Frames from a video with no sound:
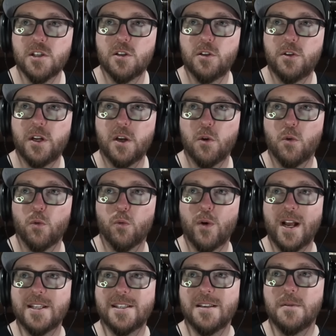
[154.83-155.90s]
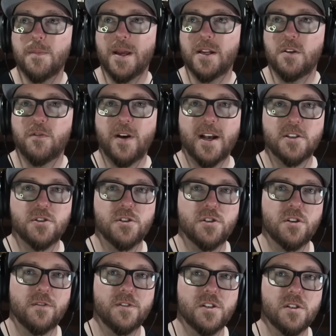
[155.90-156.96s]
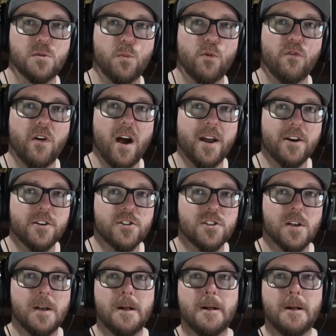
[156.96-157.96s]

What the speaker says: including resin manufacturers, services and providers,